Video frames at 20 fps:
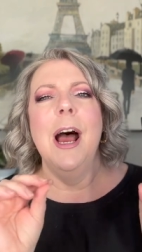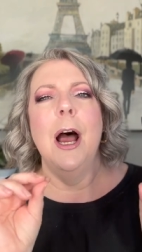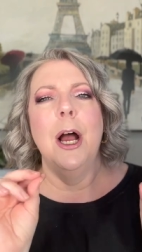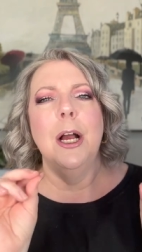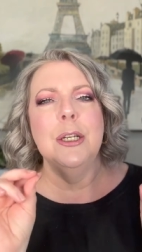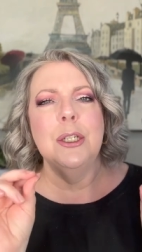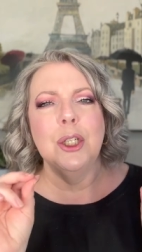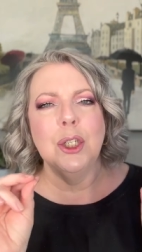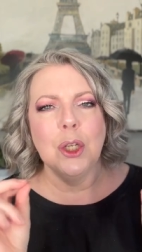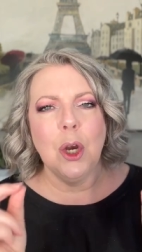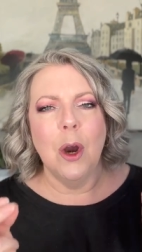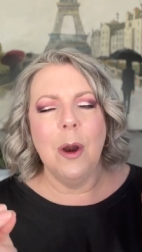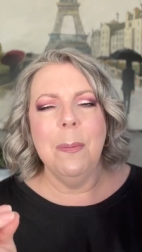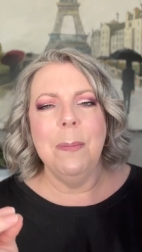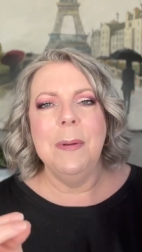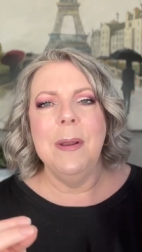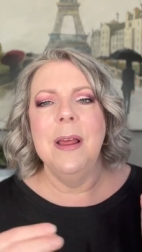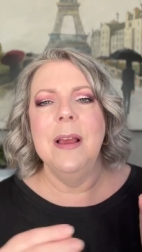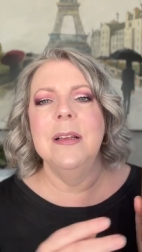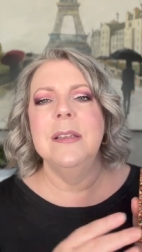a
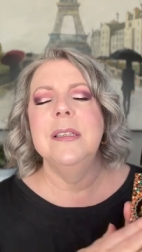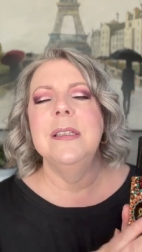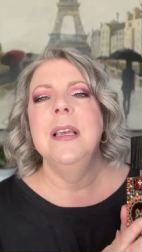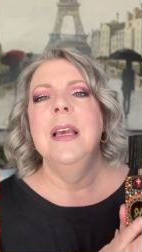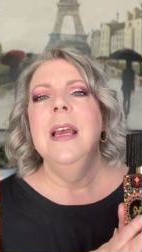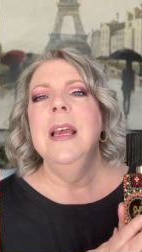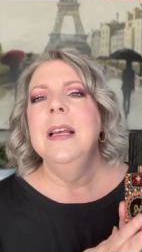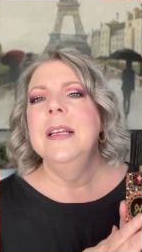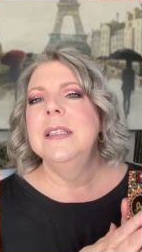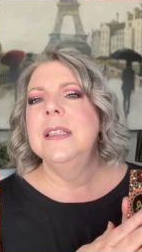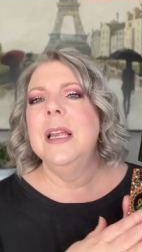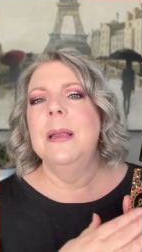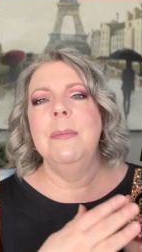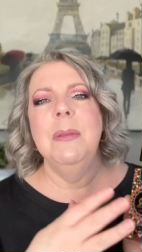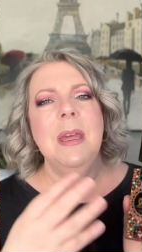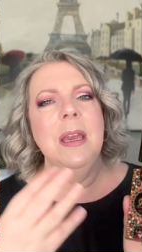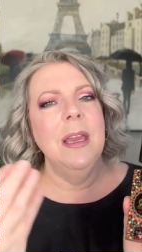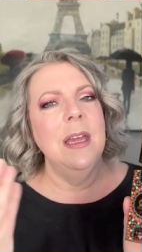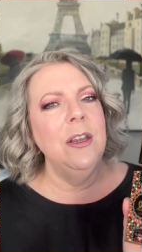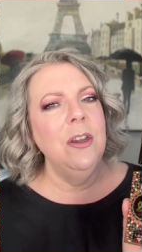sharpness. Same
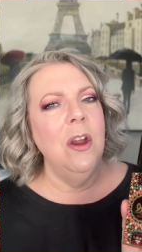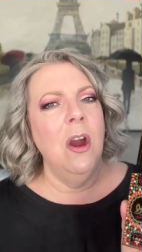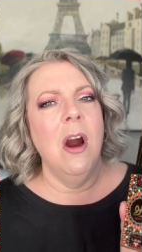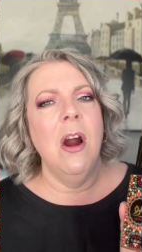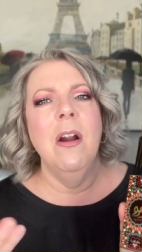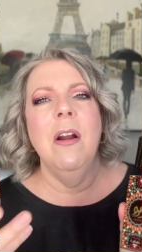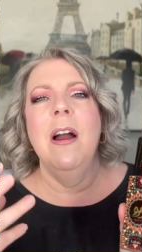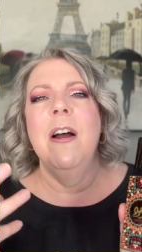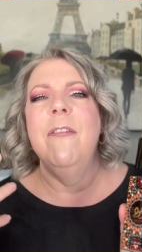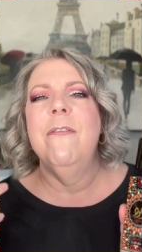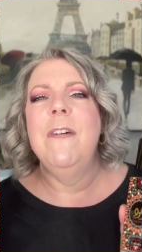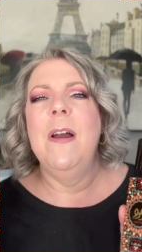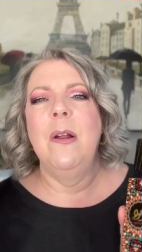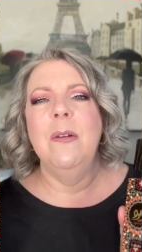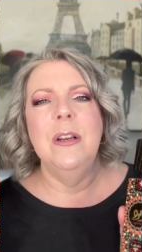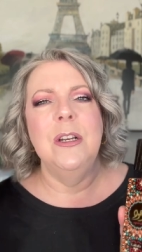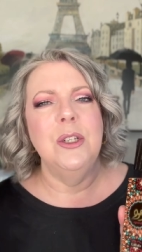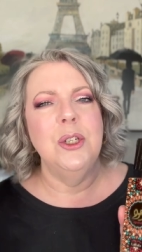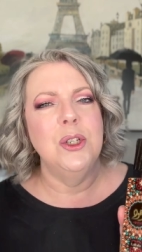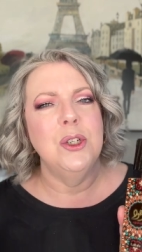thing in Yara,
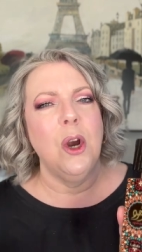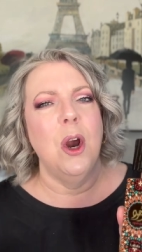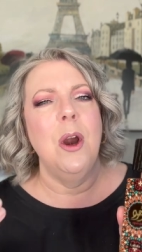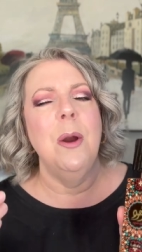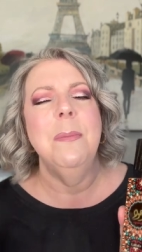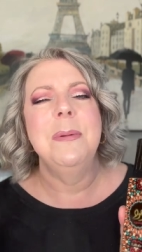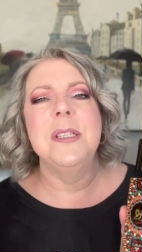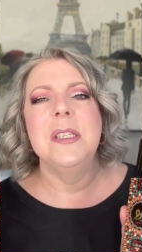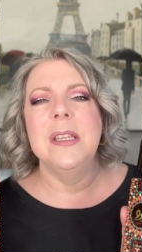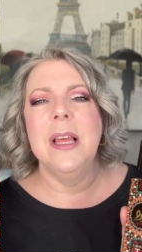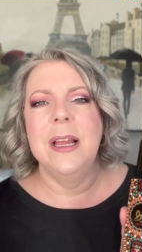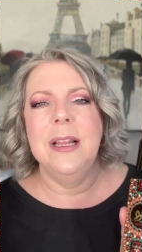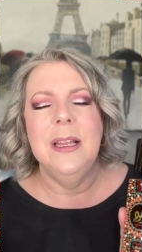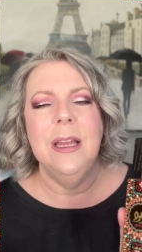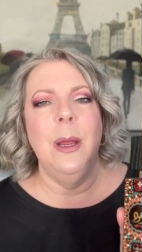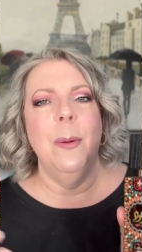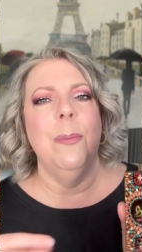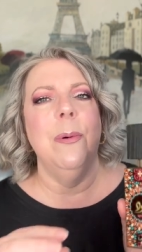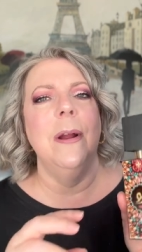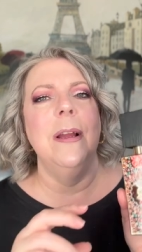found it sharp,
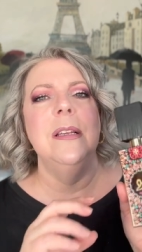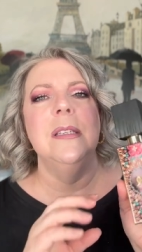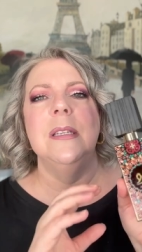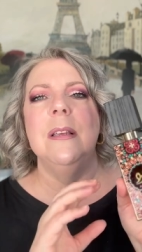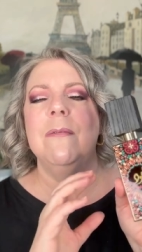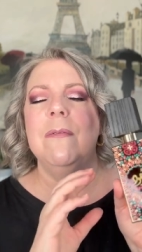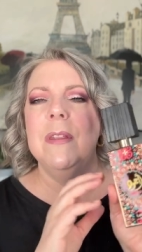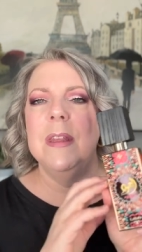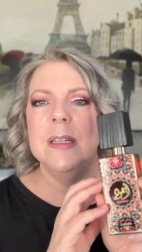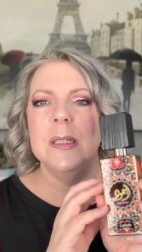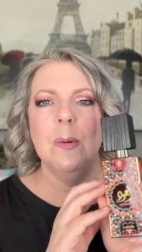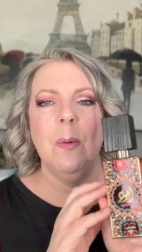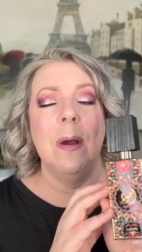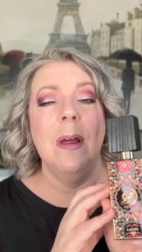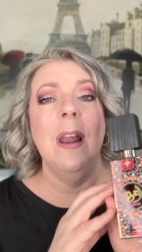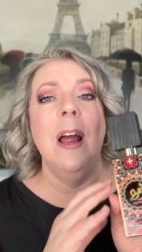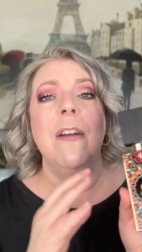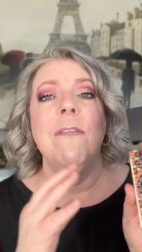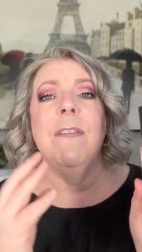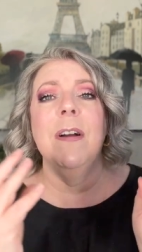slightly abrasive. This
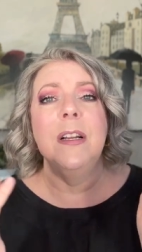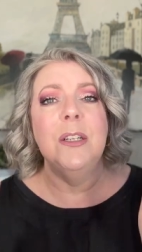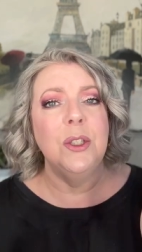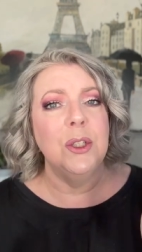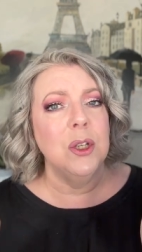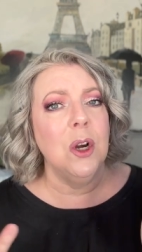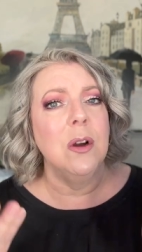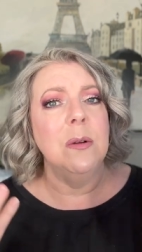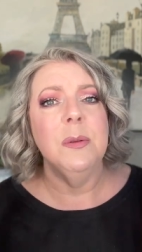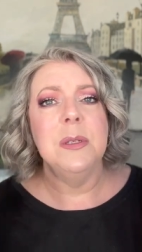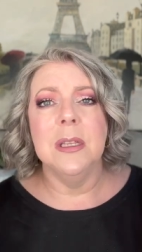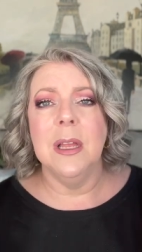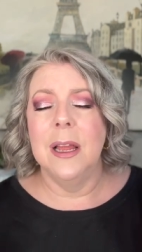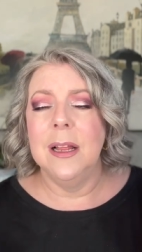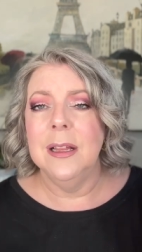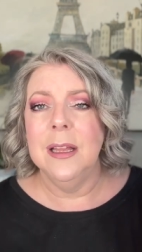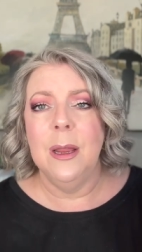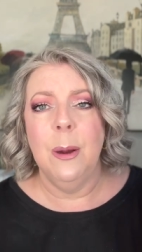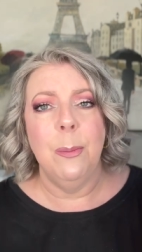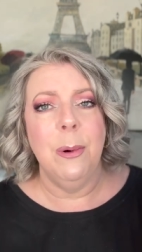one I find sharp,
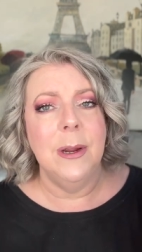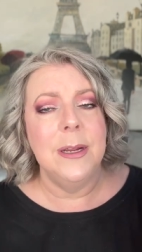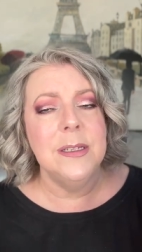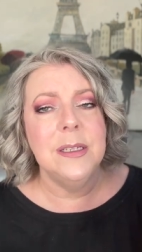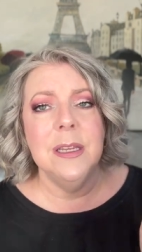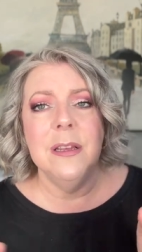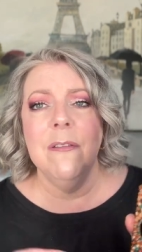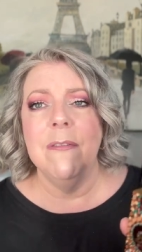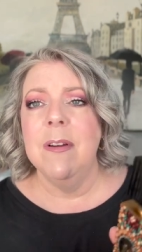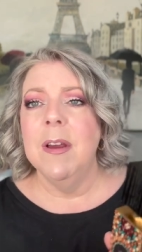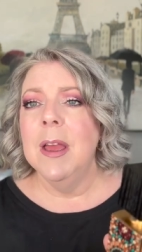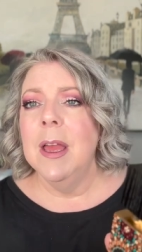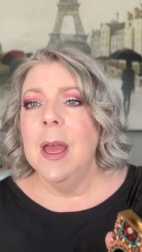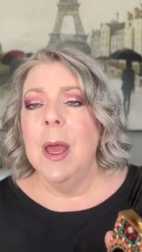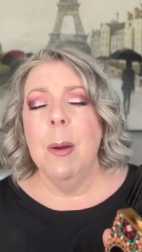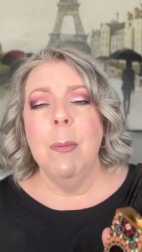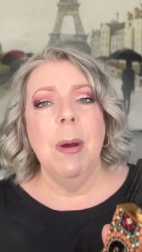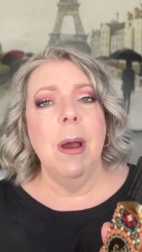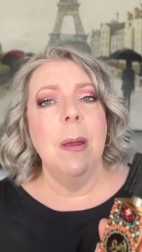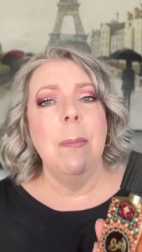slightly abrasive,
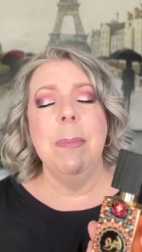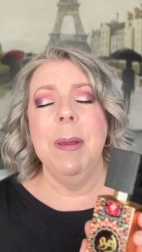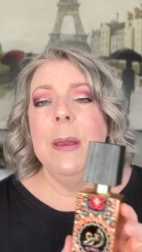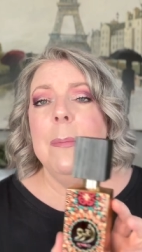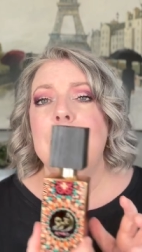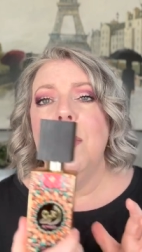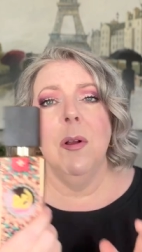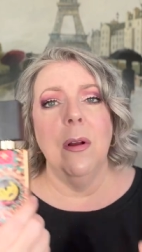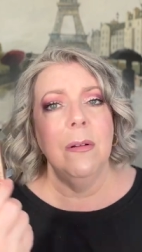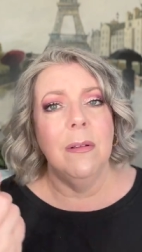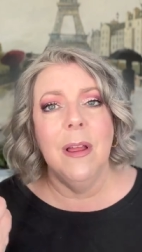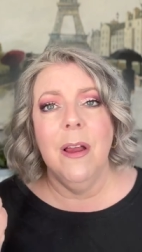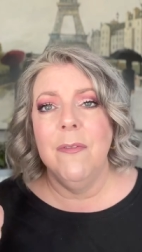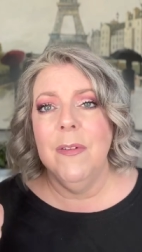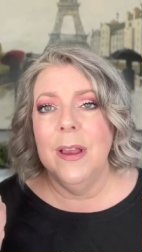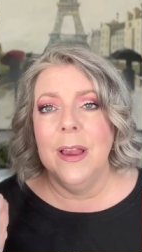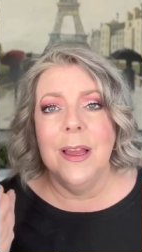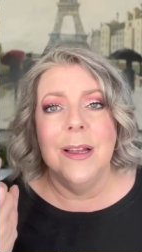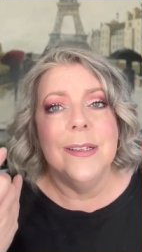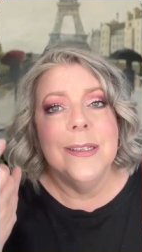but people are
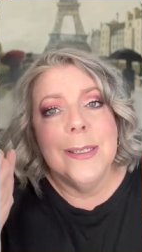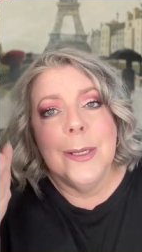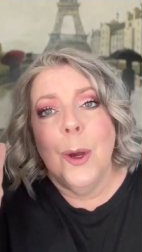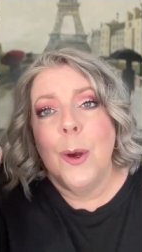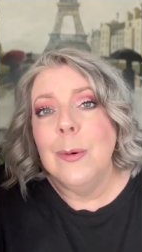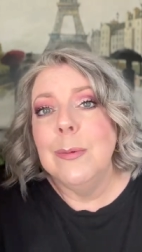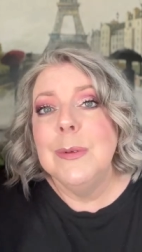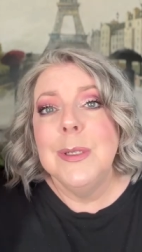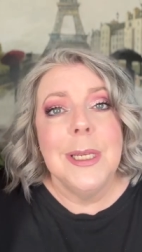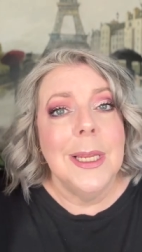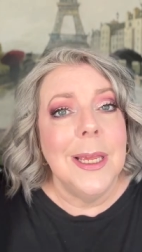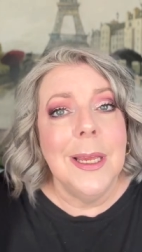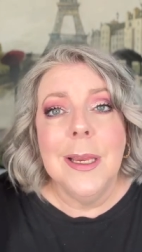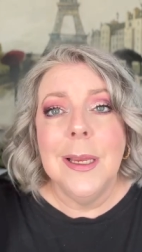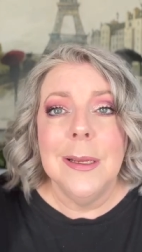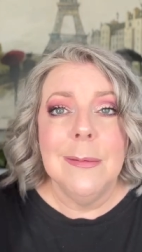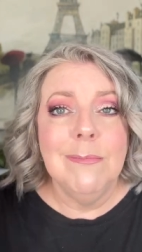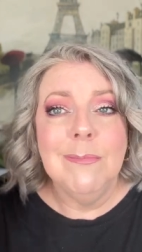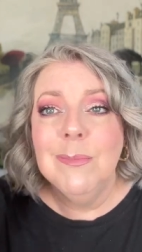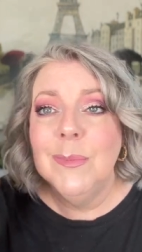loving it. So
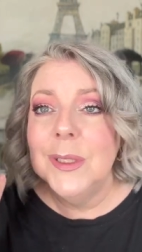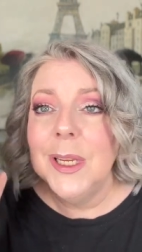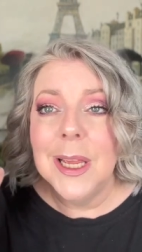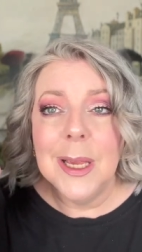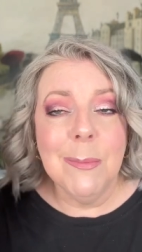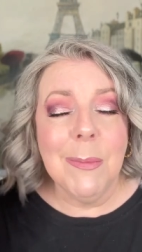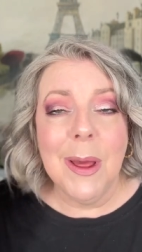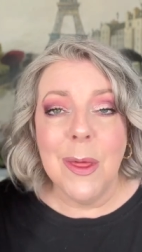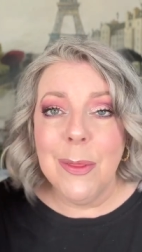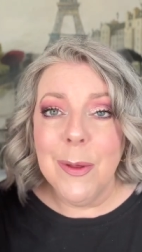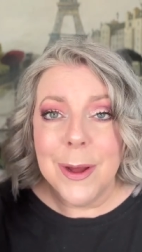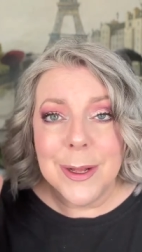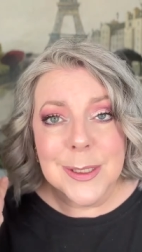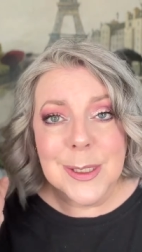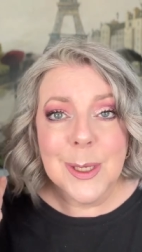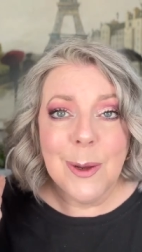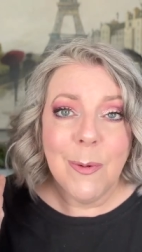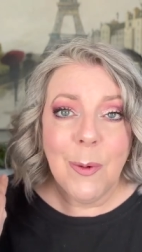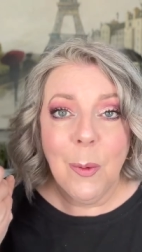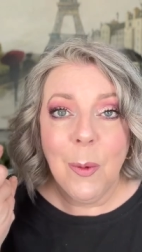take, take my
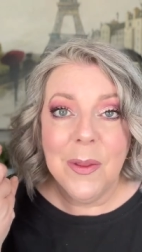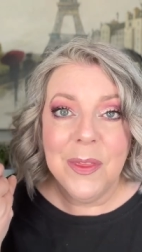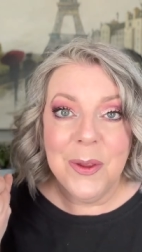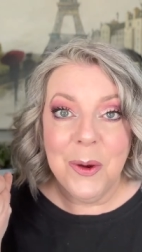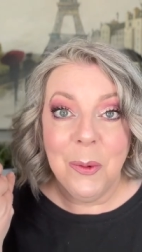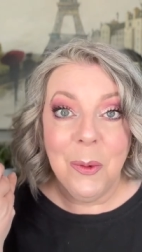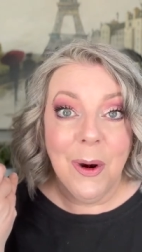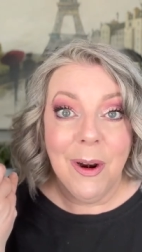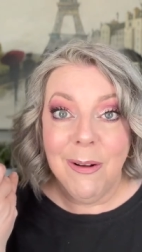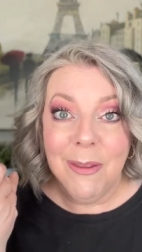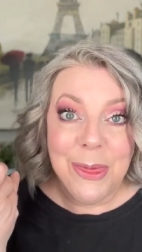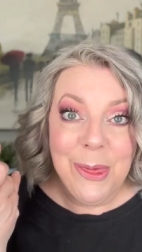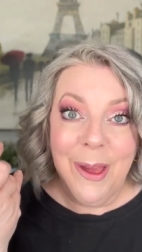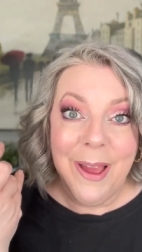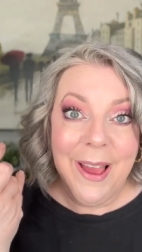thoughts for what they're worth.